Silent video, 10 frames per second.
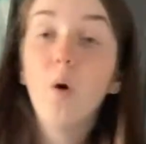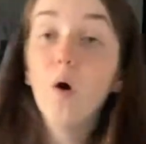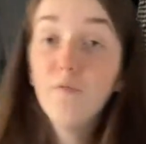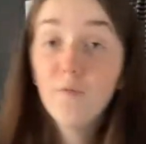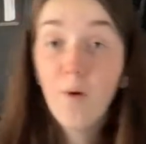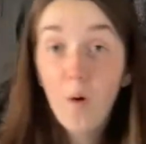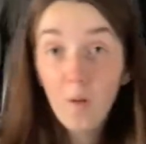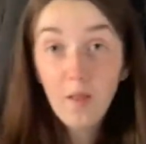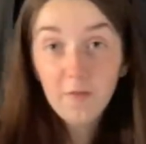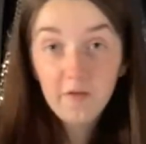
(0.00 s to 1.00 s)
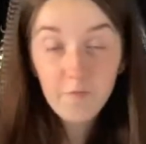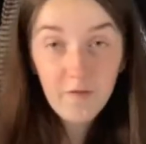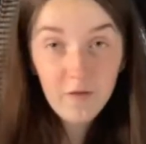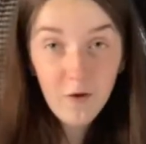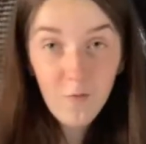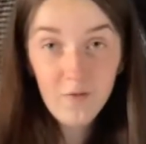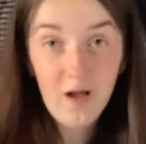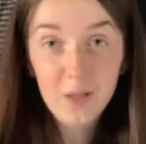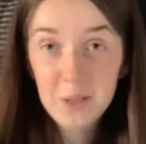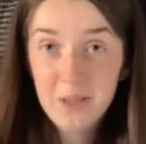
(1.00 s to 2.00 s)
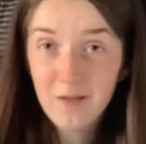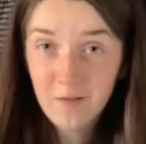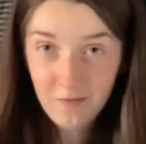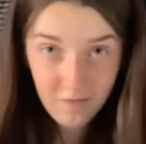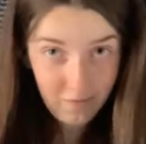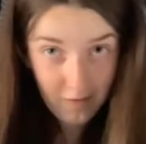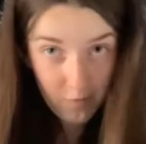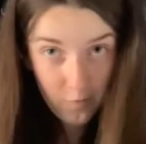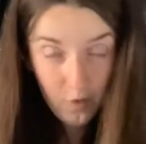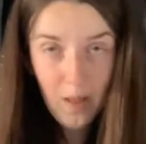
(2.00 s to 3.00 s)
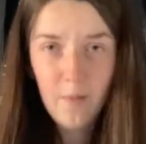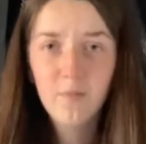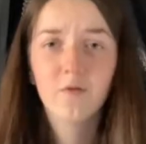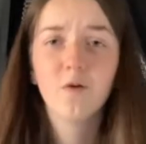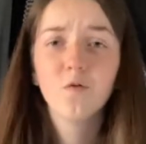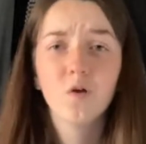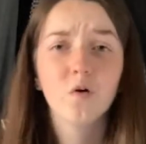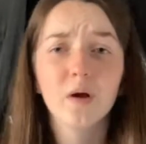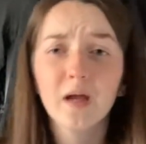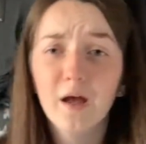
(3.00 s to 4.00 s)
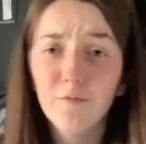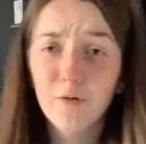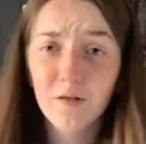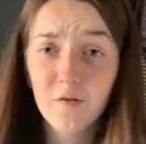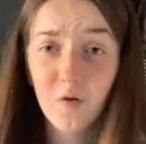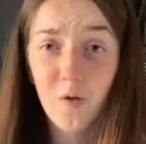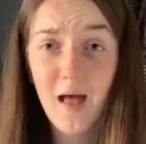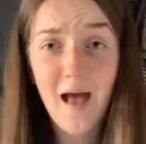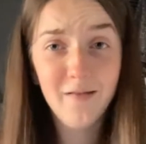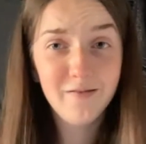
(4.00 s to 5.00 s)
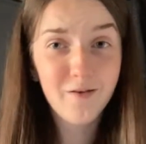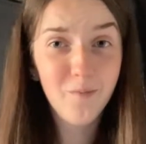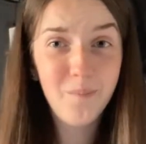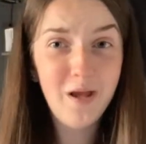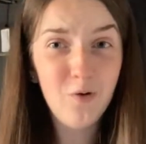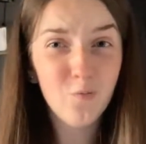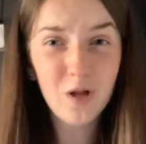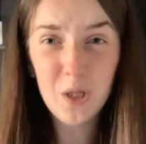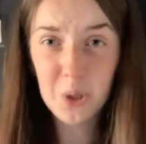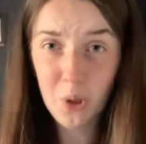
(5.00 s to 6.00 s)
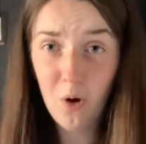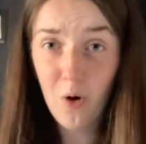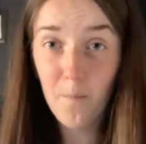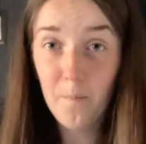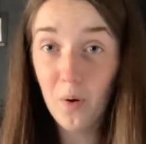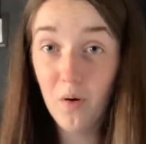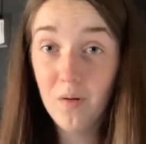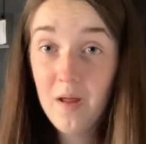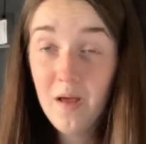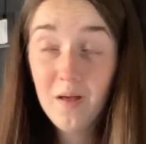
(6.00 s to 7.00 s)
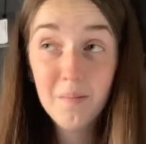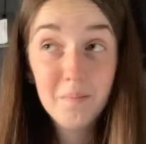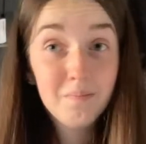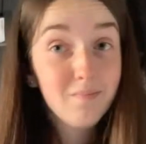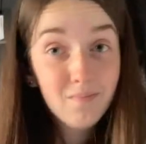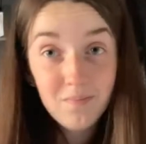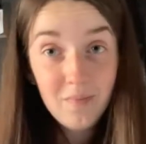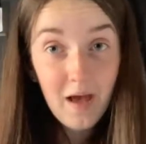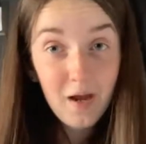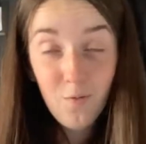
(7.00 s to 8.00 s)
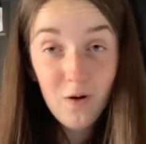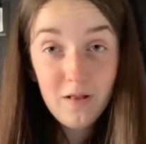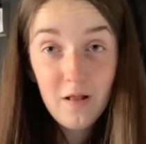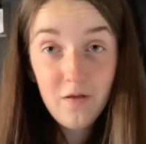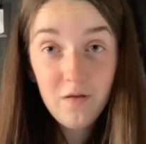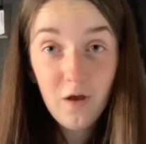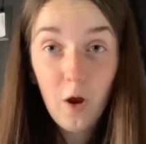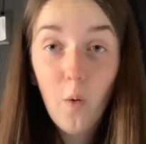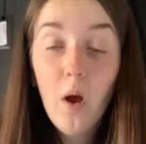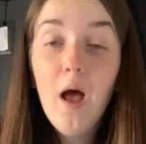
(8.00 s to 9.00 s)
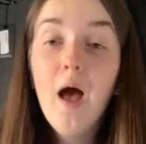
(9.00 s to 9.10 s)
overall, this video was actually successful. I'm so sorry if it ends up being really short, but hey, what can you do?